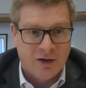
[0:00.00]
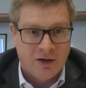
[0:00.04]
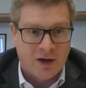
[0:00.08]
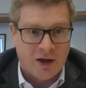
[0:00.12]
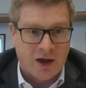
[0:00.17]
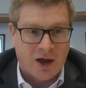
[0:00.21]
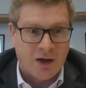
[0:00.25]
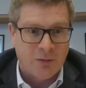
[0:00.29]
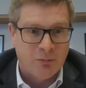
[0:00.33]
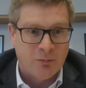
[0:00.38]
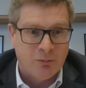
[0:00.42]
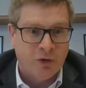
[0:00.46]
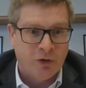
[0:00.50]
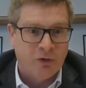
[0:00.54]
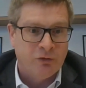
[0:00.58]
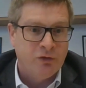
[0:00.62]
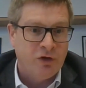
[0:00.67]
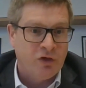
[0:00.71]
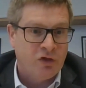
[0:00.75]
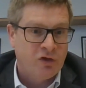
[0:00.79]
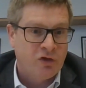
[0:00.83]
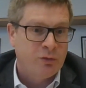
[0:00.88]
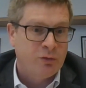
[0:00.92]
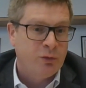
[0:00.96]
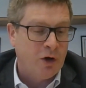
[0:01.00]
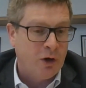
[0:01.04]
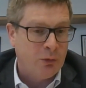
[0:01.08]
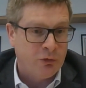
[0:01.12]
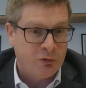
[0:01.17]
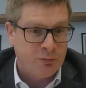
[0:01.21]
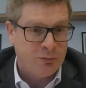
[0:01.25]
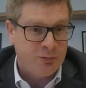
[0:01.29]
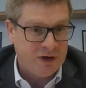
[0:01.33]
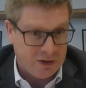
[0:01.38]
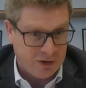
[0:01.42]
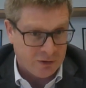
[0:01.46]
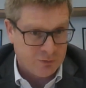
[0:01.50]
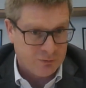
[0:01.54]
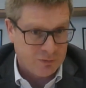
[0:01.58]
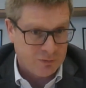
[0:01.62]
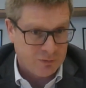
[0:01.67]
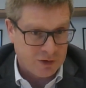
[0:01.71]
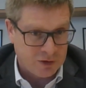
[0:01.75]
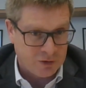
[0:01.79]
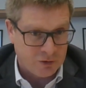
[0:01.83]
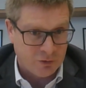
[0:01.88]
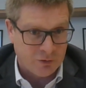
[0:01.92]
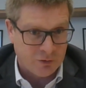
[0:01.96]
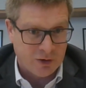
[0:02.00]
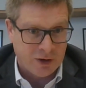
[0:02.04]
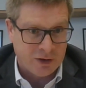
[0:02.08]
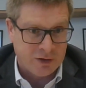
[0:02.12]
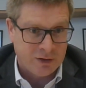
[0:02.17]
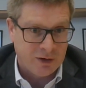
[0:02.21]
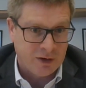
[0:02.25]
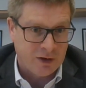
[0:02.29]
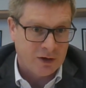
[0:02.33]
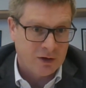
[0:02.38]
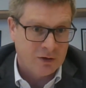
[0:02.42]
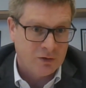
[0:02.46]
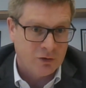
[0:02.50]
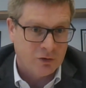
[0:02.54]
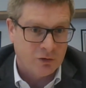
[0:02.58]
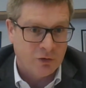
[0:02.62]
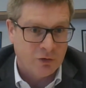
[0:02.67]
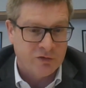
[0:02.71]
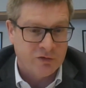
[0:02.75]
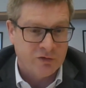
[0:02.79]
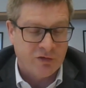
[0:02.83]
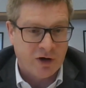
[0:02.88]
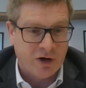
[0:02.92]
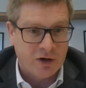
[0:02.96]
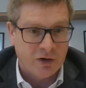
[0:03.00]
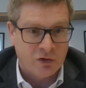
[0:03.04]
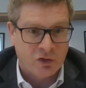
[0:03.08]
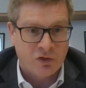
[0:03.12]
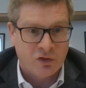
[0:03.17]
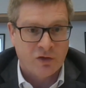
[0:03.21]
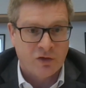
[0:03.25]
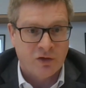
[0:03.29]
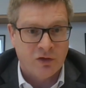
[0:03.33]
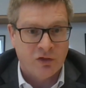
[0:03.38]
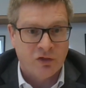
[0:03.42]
But risk will always be there. I think coronavirus